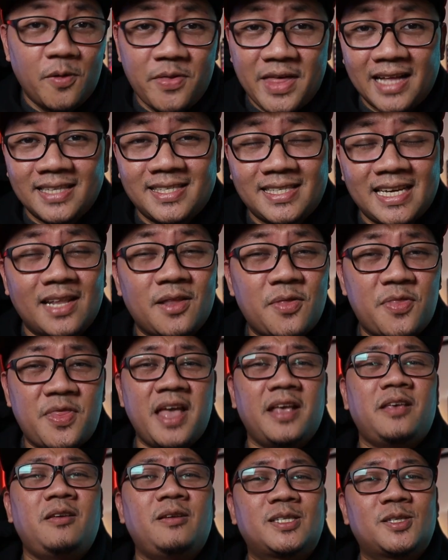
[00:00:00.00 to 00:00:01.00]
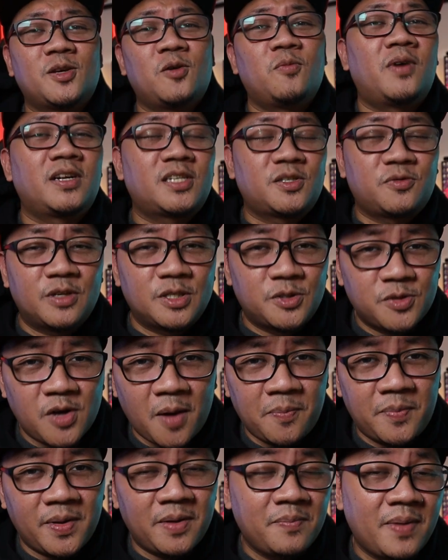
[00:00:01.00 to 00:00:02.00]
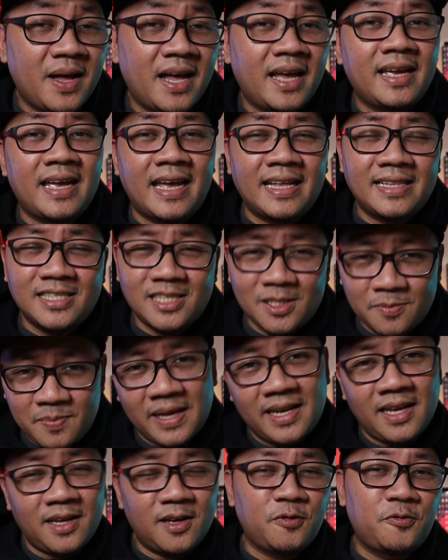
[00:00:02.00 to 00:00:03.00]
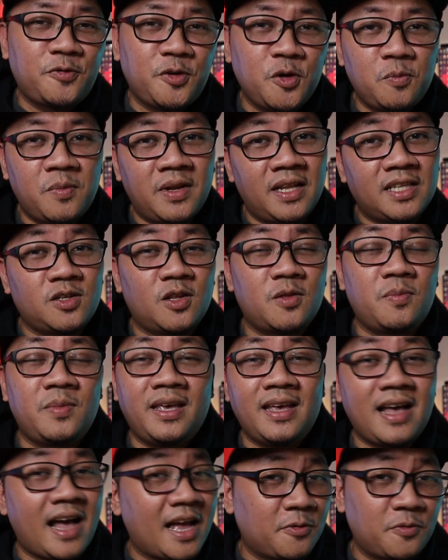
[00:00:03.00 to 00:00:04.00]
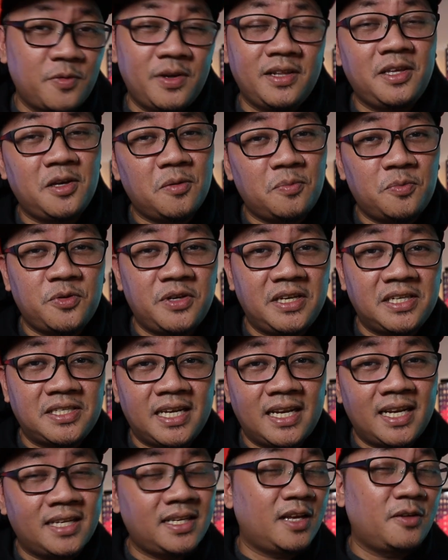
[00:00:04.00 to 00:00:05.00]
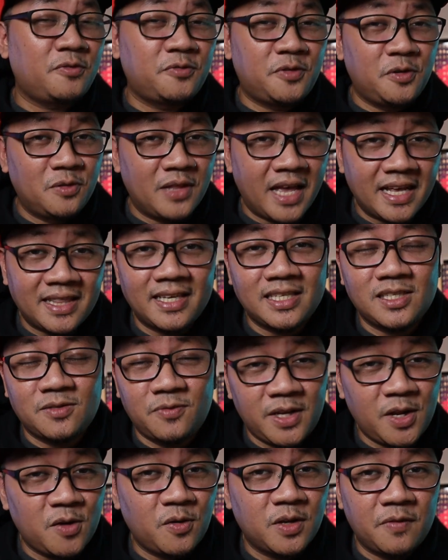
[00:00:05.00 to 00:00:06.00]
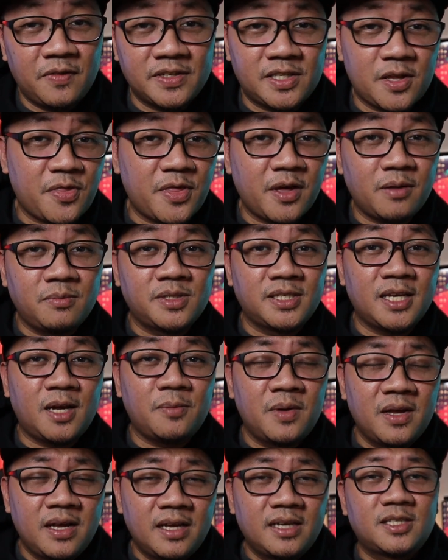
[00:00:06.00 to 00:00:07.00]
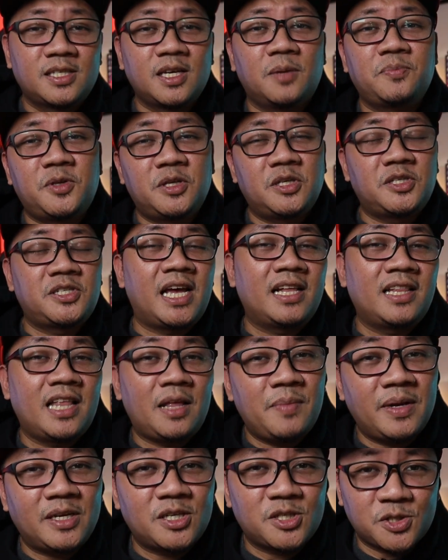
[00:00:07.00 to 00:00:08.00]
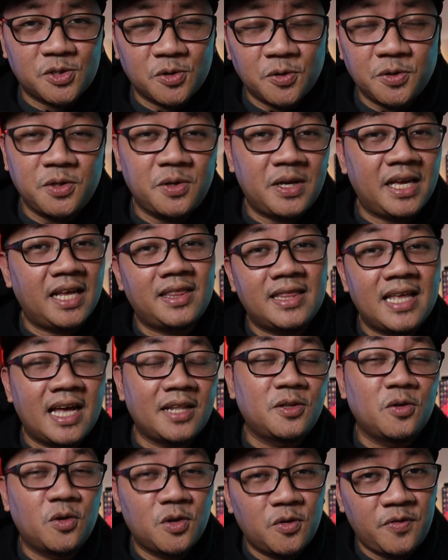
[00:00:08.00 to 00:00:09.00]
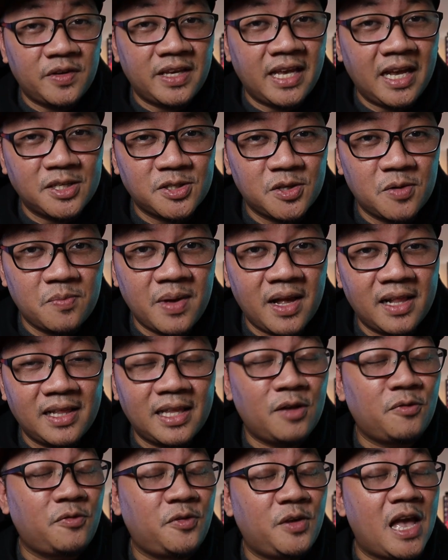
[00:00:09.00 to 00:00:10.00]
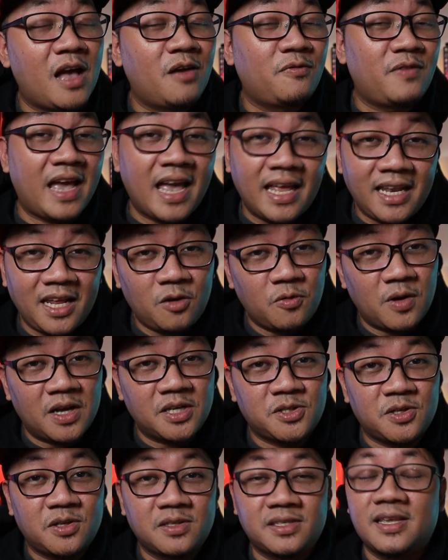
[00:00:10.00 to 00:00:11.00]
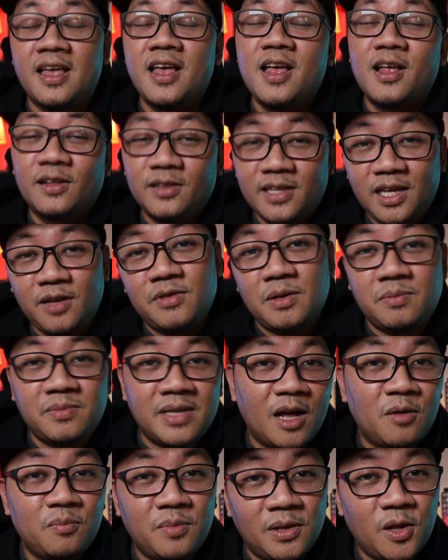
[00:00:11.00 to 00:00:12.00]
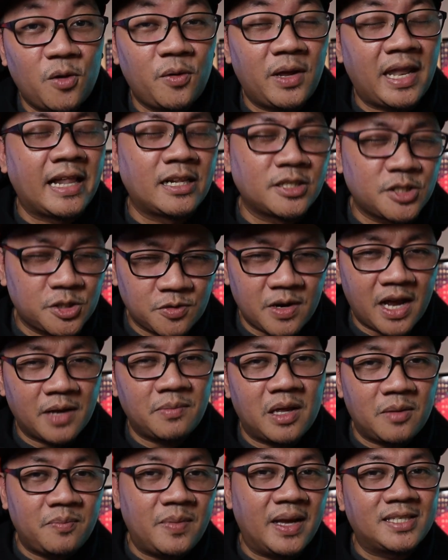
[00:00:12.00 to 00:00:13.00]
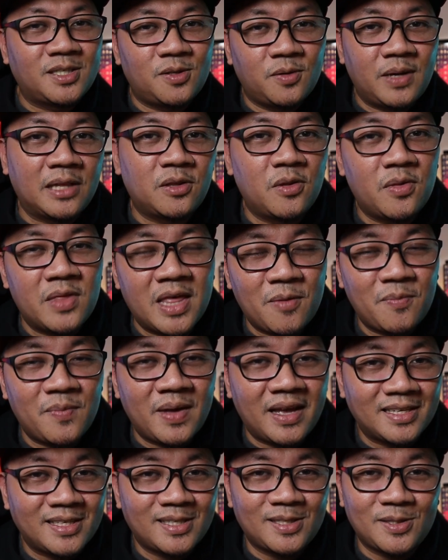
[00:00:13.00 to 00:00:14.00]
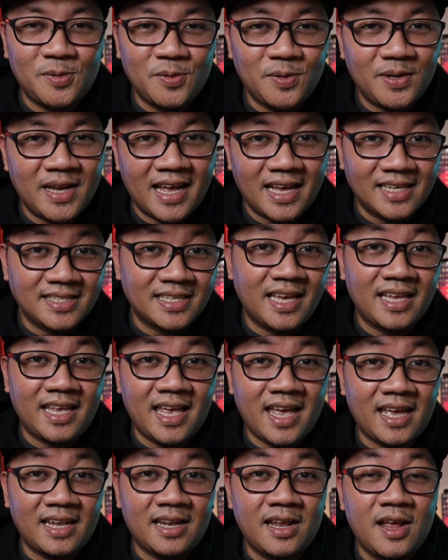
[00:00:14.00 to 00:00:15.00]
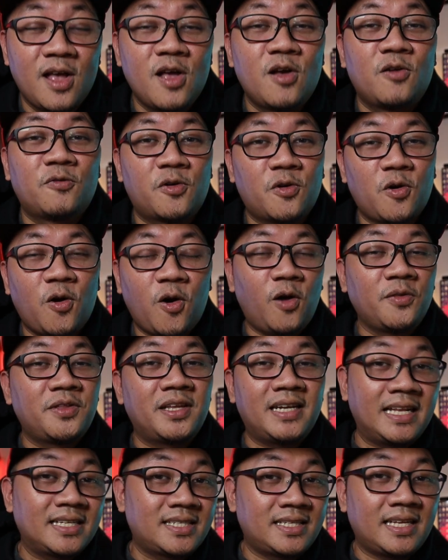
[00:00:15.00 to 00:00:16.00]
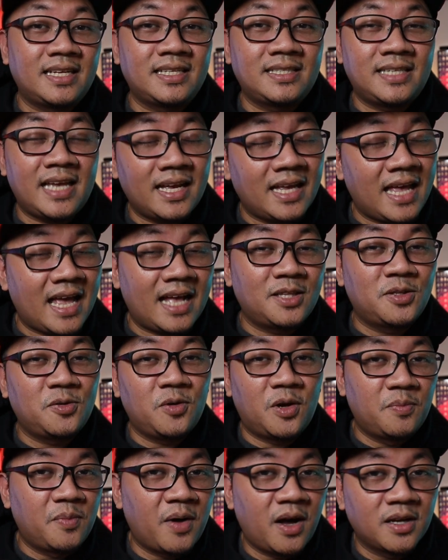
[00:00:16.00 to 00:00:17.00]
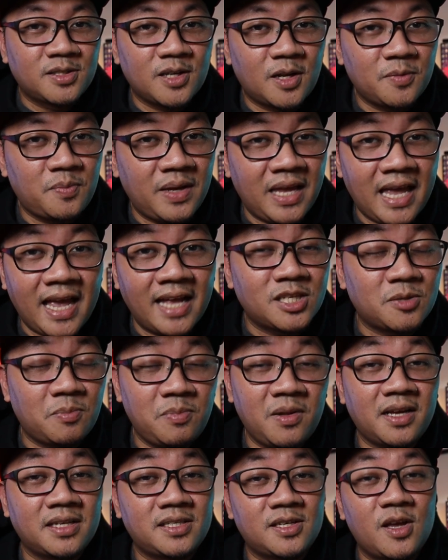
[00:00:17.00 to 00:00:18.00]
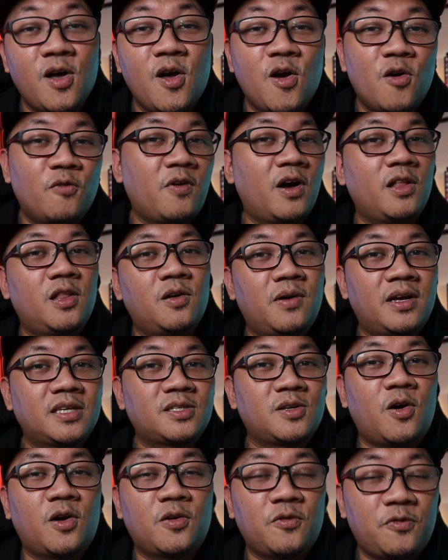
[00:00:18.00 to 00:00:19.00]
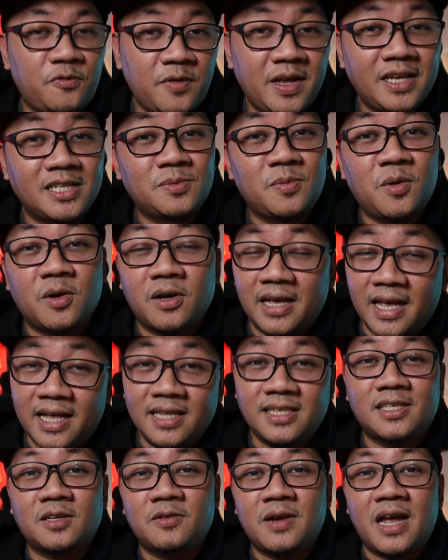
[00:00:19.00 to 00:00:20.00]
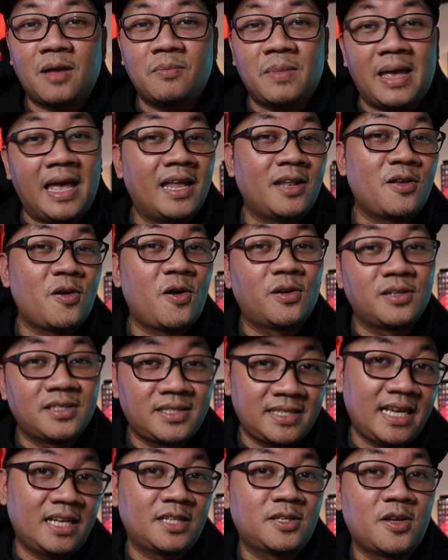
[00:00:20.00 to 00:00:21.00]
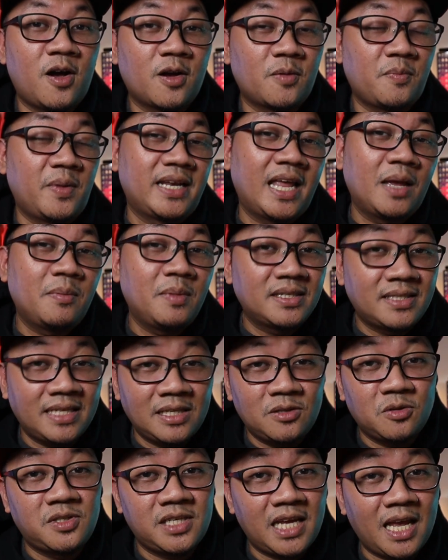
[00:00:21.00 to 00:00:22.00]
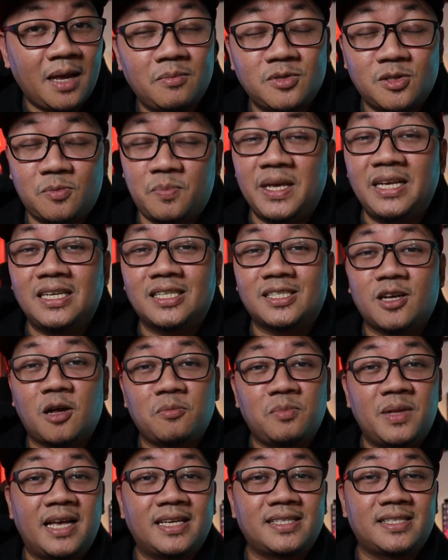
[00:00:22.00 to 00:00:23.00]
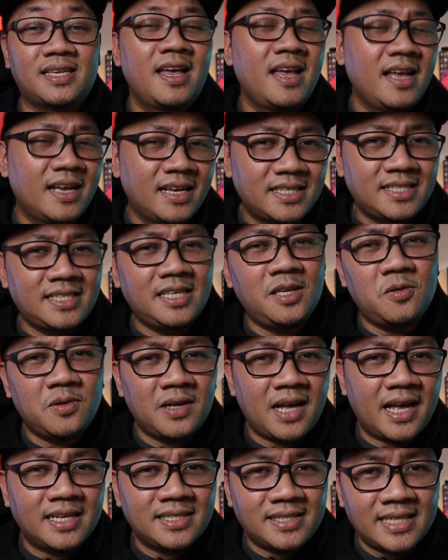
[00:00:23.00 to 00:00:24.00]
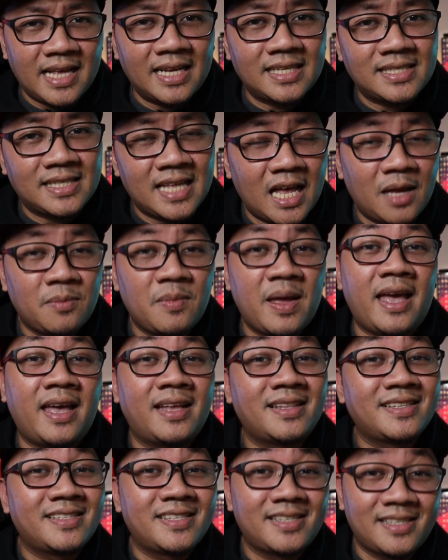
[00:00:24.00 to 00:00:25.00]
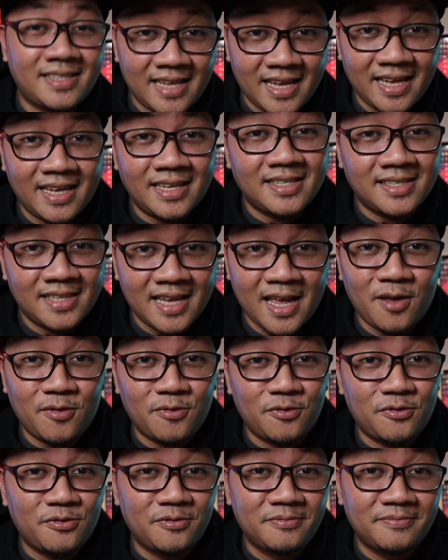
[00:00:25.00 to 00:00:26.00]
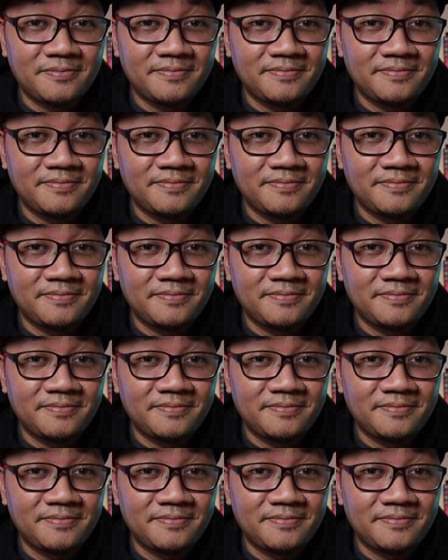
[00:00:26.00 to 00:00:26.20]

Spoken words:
With that said, thank you so much for dropping by and spending a few minutes with me. I really appreciate it. If you like this video, give us a thumbs up, sub to the channel, and make sure you hit that notification bell. If you have any questions, leave them down below and I'll try my best to get to them as soon as I can. For all the latest in tech, head to unbox.ph, plus follow us on Facebook, Instagram, and on TikTok. My name is Tito James. Peace, God bless. See you guys next time and stay safe.